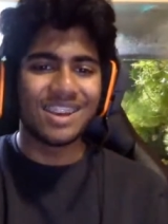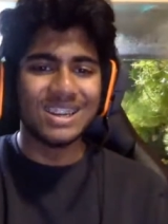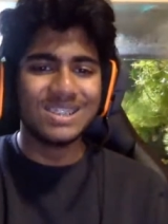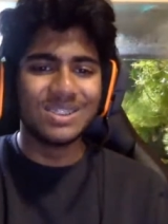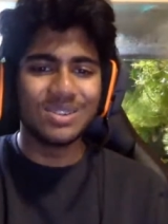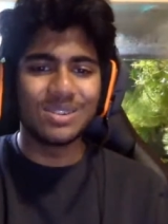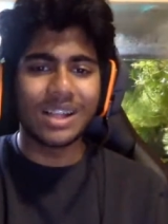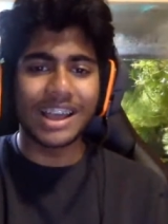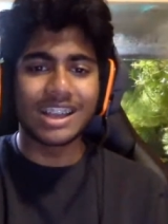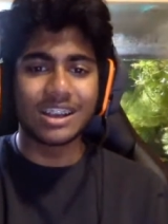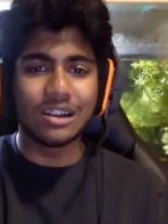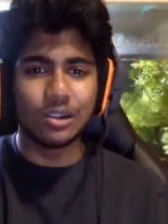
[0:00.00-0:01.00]
Those look
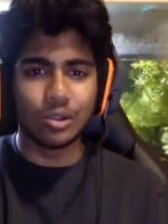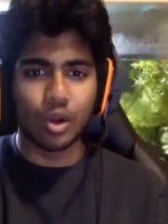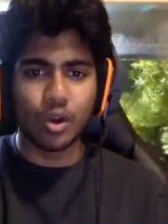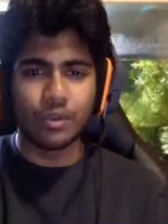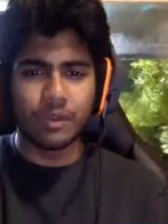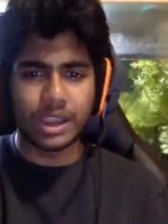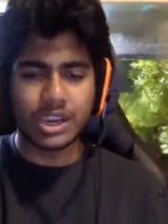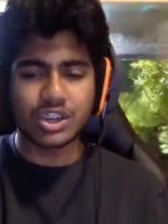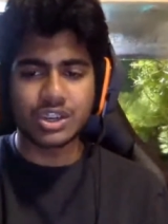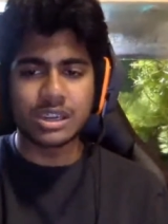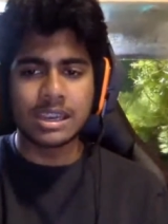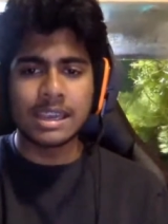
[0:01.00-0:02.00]
like glowfish.
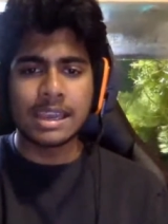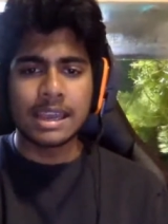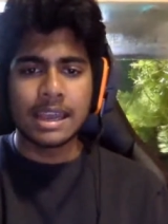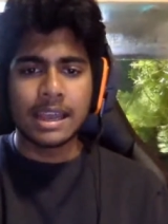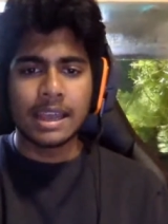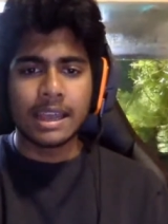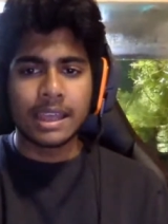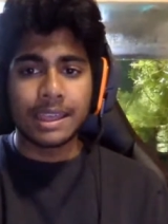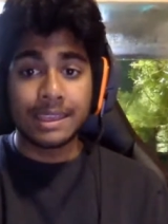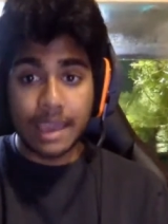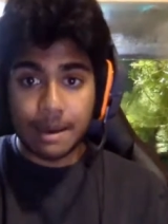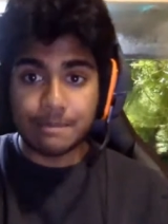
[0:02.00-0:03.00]

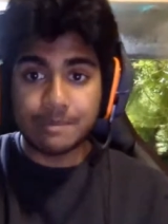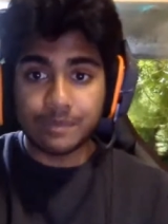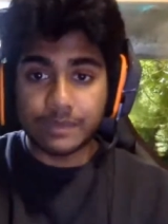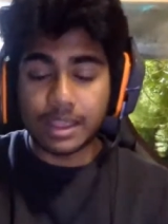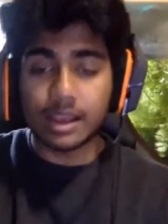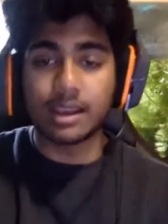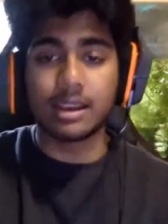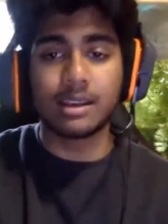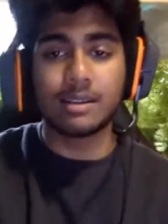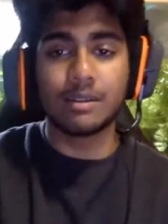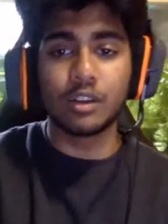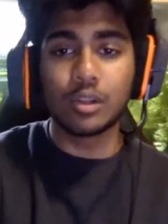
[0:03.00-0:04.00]
Yeah,
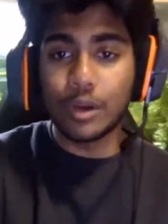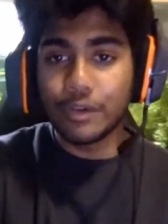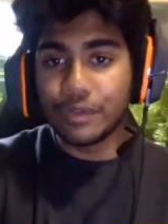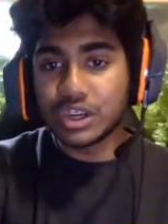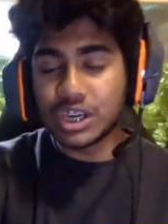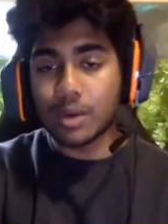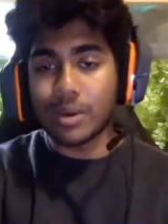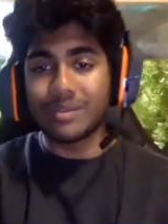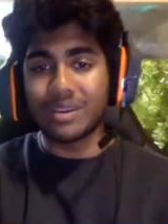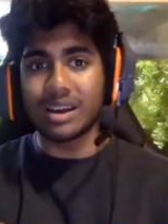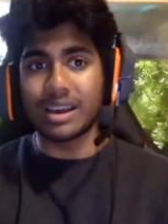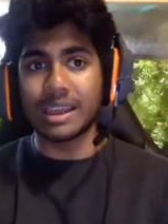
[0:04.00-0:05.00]
uh, glowfish,
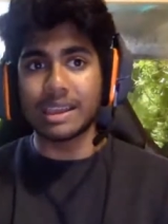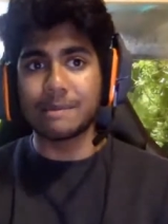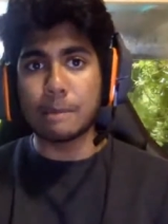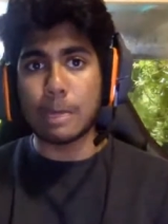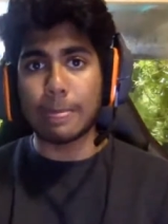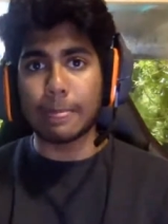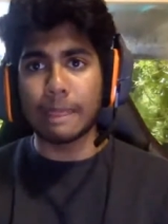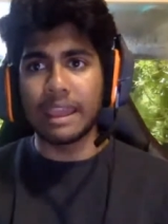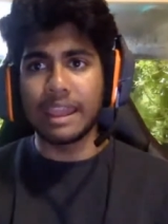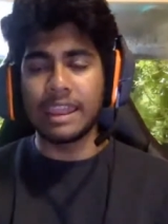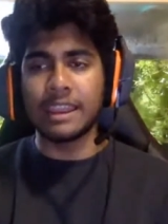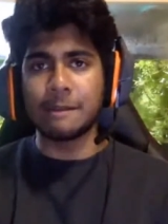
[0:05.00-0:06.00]
however,
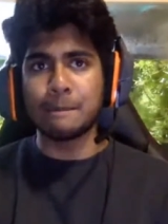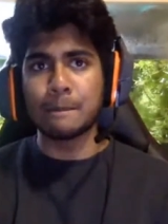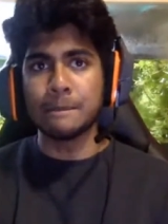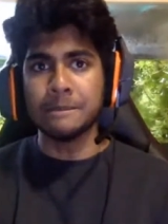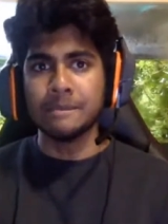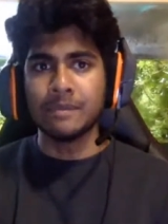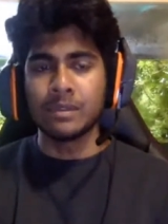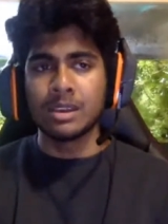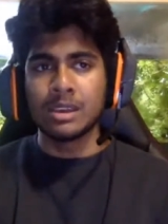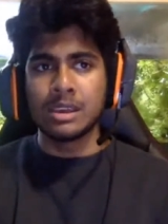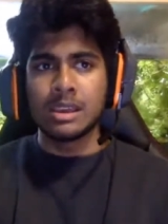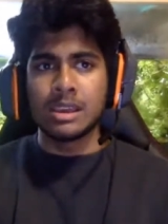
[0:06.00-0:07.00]
it
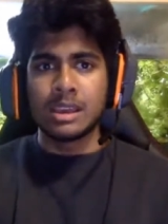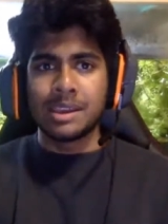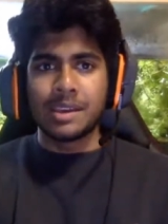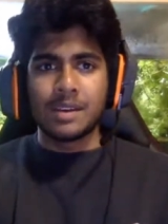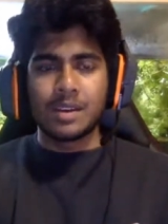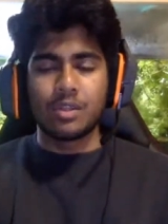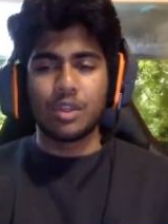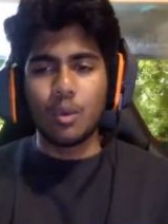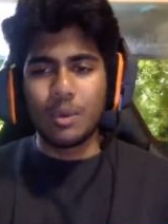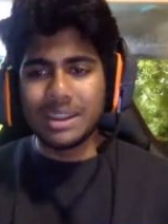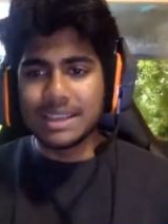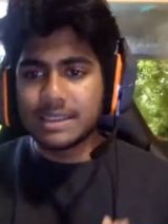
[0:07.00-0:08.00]

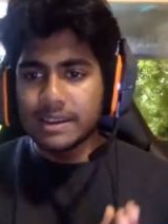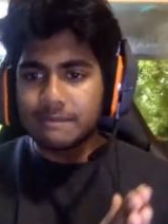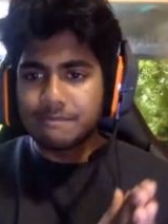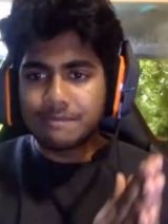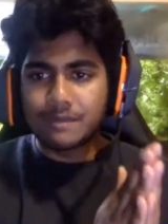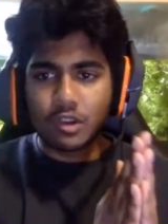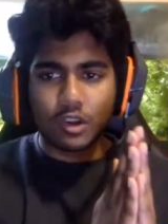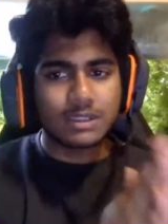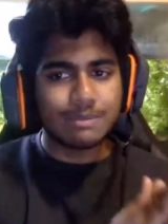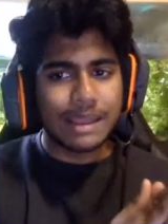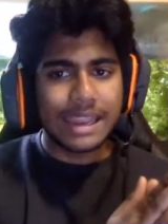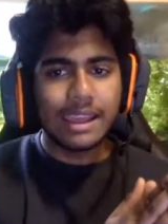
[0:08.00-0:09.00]
though it is
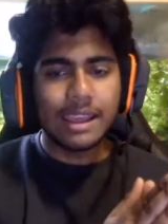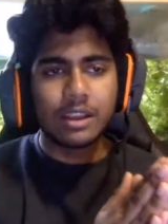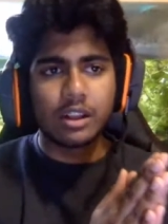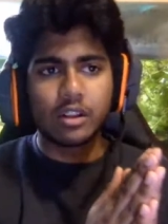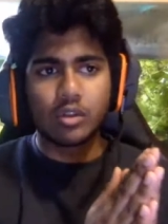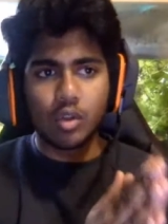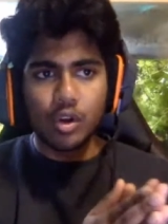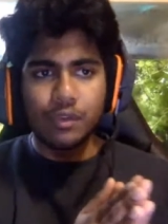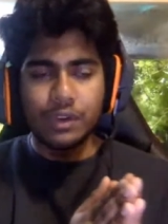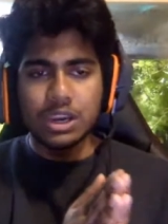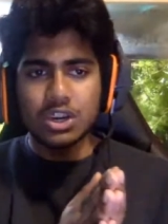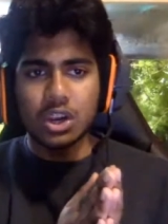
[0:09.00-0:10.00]
cosmetic,
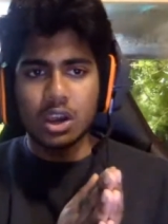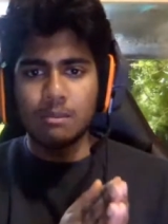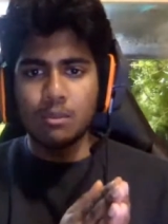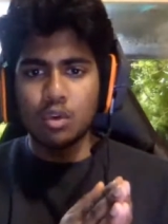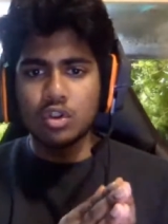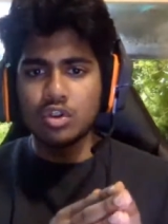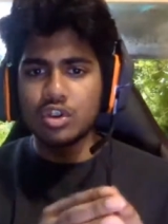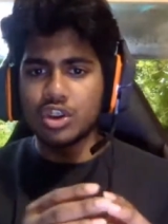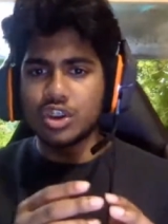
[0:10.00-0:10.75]
glowfish are more